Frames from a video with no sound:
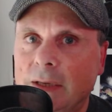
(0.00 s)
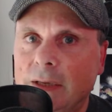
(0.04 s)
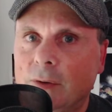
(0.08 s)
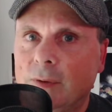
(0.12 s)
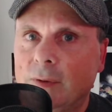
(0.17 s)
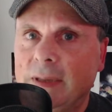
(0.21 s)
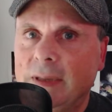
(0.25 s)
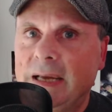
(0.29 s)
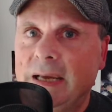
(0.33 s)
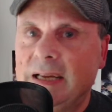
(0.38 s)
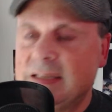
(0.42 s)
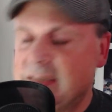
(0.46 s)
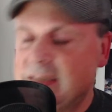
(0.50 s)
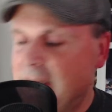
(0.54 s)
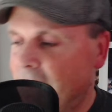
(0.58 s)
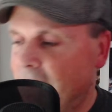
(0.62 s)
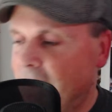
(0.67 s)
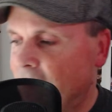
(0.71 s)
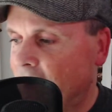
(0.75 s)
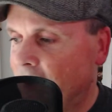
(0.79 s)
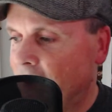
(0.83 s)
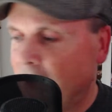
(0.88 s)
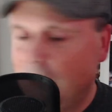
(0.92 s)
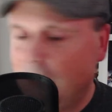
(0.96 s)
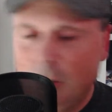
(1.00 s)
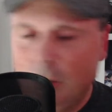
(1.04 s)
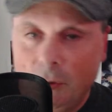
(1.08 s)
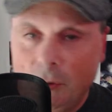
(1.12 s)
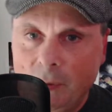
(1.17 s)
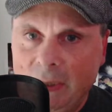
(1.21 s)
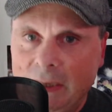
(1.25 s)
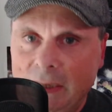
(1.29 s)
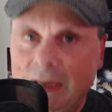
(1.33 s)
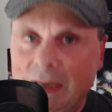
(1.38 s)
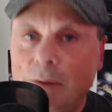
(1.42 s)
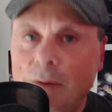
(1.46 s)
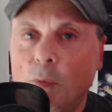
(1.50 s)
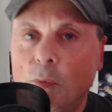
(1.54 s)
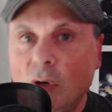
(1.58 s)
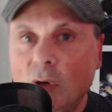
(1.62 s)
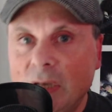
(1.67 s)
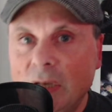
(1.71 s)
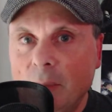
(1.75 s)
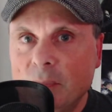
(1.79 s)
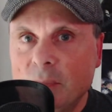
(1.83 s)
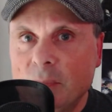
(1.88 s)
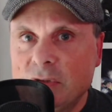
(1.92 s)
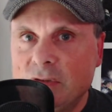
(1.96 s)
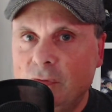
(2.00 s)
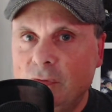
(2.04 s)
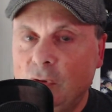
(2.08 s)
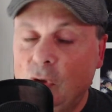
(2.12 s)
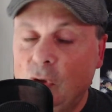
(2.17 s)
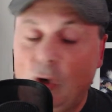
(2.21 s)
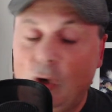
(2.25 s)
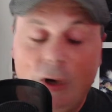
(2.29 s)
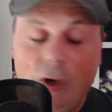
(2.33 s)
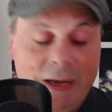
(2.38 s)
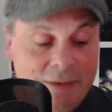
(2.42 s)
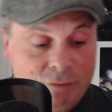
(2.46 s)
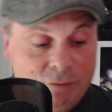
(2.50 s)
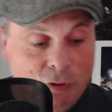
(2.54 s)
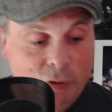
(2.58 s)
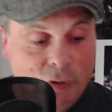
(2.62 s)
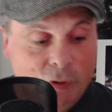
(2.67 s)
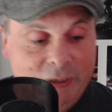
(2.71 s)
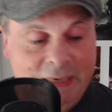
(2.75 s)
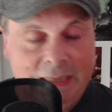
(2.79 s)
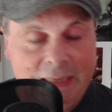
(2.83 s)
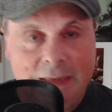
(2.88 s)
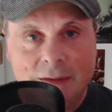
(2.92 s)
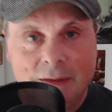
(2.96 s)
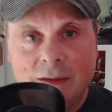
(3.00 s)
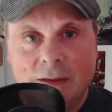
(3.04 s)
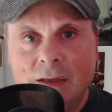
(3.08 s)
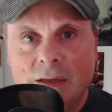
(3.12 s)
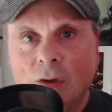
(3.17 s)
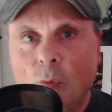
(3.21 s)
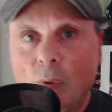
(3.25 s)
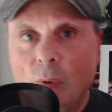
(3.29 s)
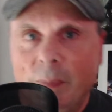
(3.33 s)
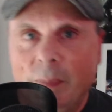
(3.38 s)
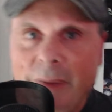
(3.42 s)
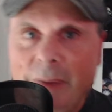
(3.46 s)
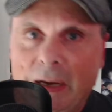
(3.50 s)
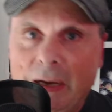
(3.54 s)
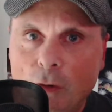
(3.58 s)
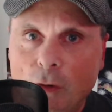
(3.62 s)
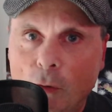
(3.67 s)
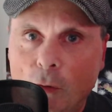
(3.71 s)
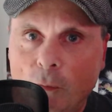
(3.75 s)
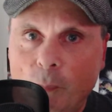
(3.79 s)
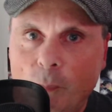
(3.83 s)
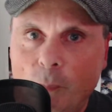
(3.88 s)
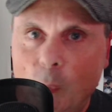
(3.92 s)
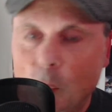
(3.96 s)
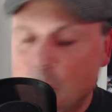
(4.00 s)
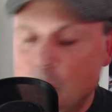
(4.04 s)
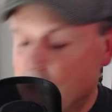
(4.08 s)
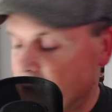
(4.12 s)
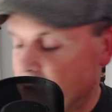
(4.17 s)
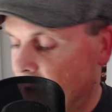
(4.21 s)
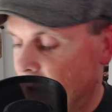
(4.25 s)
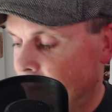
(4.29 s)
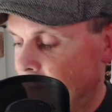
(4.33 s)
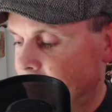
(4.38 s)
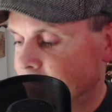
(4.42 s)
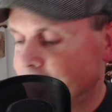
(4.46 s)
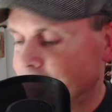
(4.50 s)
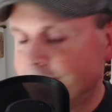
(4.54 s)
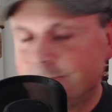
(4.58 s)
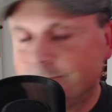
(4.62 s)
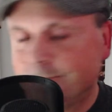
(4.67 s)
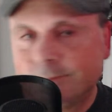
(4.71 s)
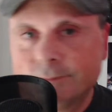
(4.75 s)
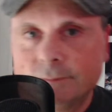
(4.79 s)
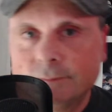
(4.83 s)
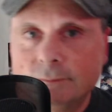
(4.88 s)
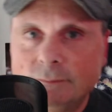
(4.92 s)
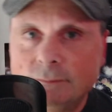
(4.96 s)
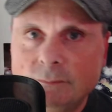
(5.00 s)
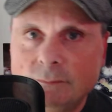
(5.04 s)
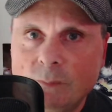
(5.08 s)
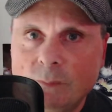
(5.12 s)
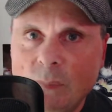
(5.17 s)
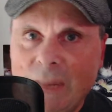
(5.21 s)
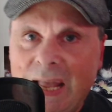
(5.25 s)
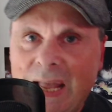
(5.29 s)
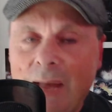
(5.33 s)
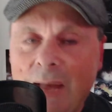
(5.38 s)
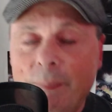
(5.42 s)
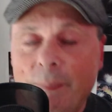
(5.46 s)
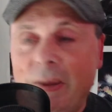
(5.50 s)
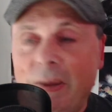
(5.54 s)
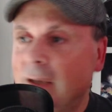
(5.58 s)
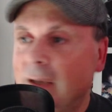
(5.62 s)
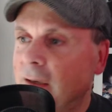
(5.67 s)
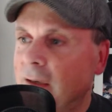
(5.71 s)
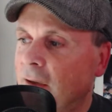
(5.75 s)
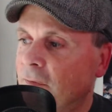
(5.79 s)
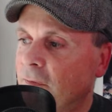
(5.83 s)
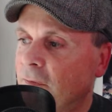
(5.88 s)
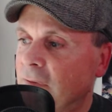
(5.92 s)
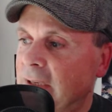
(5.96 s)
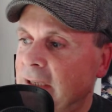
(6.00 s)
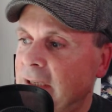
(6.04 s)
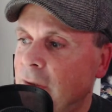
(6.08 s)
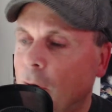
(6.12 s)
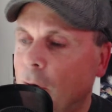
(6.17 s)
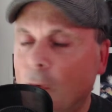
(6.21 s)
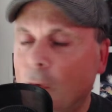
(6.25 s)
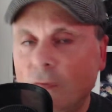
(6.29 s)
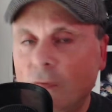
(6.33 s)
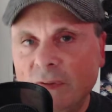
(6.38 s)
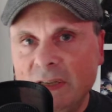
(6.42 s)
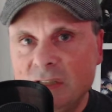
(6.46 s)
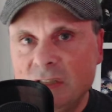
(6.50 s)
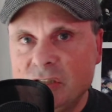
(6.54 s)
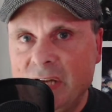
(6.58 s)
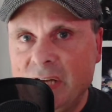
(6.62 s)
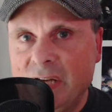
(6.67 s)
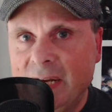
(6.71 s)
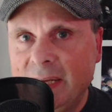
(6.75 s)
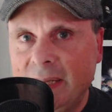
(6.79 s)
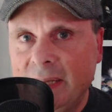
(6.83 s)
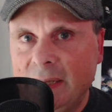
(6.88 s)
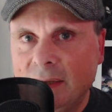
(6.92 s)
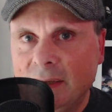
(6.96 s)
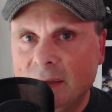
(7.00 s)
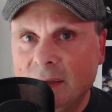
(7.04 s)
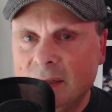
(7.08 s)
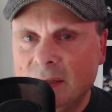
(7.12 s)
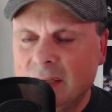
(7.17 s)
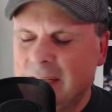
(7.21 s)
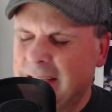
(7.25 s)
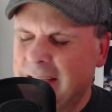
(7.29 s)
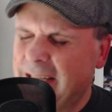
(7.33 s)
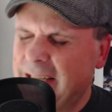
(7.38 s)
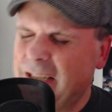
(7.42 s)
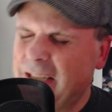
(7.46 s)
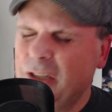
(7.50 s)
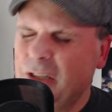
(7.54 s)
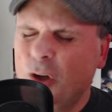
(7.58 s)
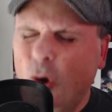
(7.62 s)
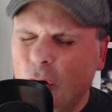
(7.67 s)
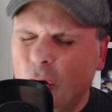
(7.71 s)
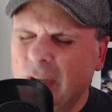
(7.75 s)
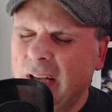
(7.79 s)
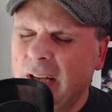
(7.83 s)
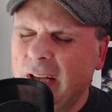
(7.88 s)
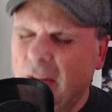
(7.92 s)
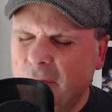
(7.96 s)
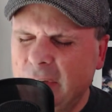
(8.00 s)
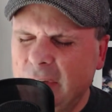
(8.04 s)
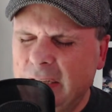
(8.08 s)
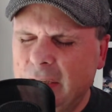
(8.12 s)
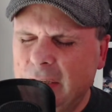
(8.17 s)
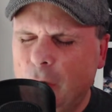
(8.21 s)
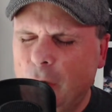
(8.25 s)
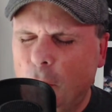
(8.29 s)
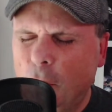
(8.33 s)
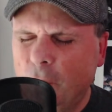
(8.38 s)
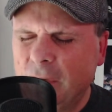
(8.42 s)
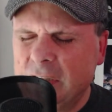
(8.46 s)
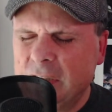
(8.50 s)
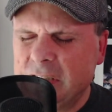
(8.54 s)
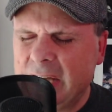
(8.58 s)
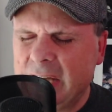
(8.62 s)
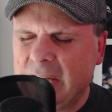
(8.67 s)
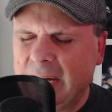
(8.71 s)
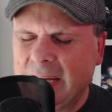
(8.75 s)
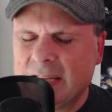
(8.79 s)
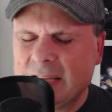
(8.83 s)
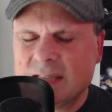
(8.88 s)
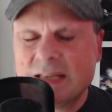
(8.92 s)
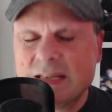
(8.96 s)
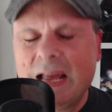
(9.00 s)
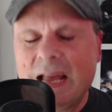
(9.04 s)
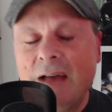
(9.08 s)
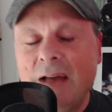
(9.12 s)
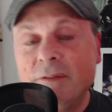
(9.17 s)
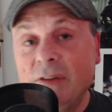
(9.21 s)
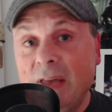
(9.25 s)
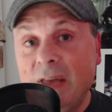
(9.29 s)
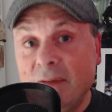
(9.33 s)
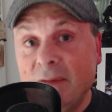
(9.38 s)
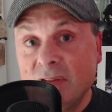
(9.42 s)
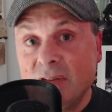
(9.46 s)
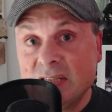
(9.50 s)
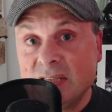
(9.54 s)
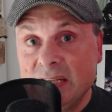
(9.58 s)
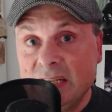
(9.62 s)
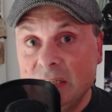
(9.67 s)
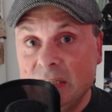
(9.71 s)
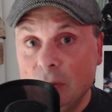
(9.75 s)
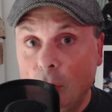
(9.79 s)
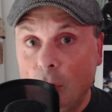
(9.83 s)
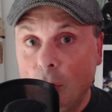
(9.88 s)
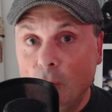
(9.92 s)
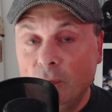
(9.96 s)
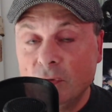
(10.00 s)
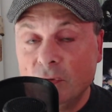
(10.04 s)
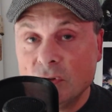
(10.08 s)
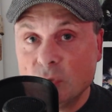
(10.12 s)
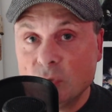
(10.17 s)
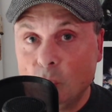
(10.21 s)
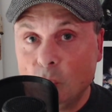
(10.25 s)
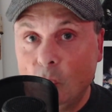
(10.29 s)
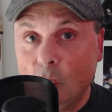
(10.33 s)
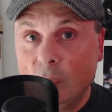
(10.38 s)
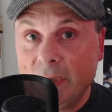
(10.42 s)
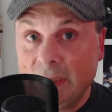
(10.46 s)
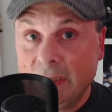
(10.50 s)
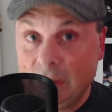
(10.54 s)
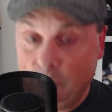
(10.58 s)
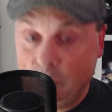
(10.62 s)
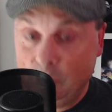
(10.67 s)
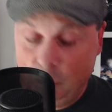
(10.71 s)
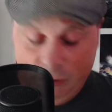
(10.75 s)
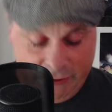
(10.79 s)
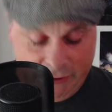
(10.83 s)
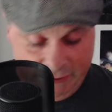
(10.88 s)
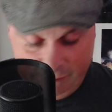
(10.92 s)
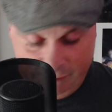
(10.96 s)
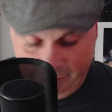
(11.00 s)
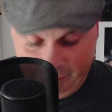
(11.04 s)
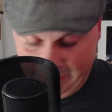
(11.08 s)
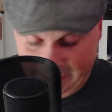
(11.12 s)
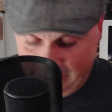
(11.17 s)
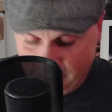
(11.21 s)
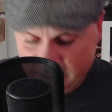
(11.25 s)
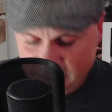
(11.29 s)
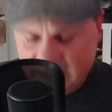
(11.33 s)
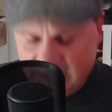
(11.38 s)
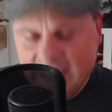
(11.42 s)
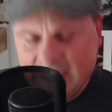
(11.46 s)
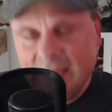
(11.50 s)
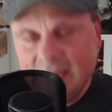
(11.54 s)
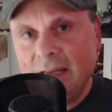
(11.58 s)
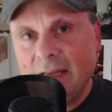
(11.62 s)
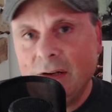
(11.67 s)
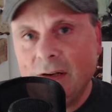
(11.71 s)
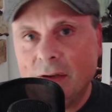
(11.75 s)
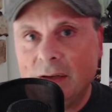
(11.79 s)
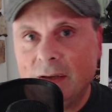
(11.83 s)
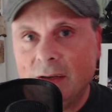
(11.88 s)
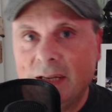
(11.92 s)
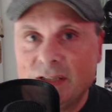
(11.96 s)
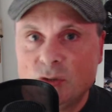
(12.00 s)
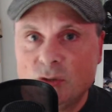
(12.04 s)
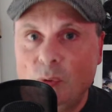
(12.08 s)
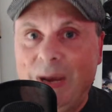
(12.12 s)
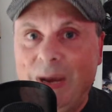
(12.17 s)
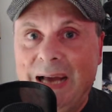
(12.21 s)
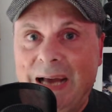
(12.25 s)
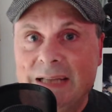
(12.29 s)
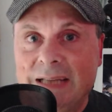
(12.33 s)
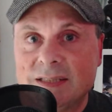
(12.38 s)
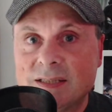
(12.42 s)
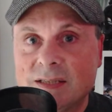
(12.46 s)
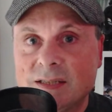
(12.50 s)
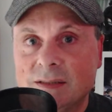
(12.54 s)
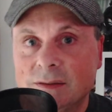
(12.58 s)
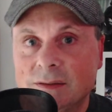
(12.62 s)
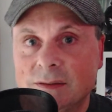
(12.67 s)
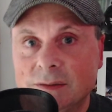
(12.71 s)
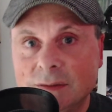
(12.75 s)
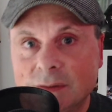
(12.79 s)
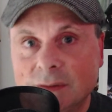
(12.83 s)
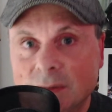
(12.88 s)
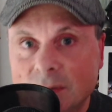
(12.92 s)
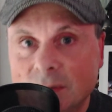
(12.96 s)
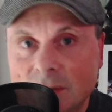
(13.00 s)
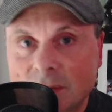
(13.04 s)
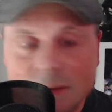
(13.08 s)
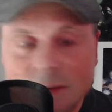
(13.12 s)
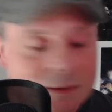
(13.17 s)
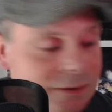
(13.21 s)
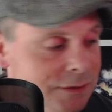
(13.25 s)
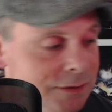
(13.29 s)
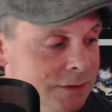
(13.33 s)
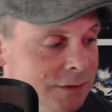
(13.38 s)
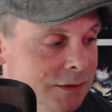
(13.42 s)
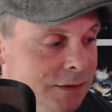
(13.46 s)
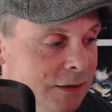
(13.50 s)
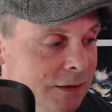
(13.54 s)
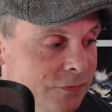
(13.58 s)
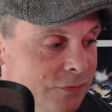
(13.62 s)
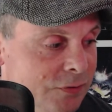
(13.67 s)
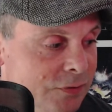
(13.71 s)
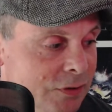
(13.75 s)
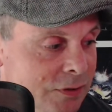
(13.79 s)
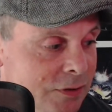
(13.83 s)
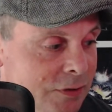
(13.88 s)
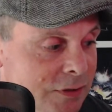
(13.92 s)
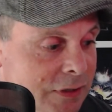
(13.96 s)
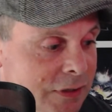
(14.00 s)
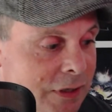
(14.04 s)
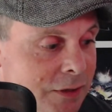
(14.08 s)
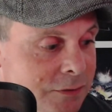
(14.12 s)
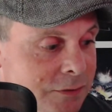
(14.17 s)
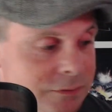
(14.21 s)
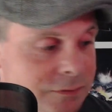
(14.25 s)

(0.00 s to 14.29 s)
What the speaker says: that. 7 iron. No, ain't. What numbers have you got? Haven't got any. What about golf balls? No. How about a lovely golfing jacket? They're not lovely golfing jackets. Have you ever seen golfers walking, looking around? They look like twats. If you know